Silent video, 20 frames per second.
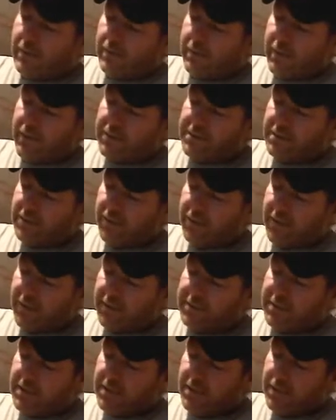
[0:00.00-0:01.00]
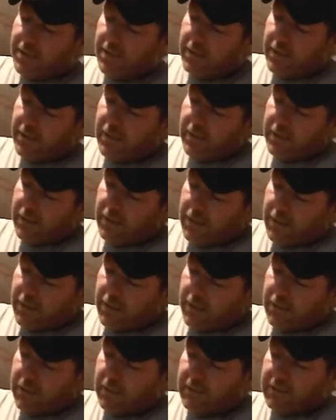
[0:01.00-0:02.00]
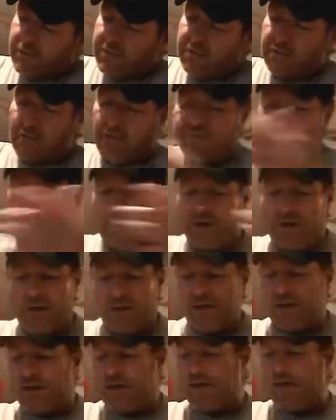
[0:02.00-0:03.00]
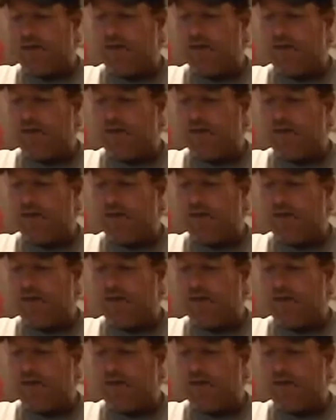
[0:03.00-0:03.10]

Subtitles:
basically it snaps right on.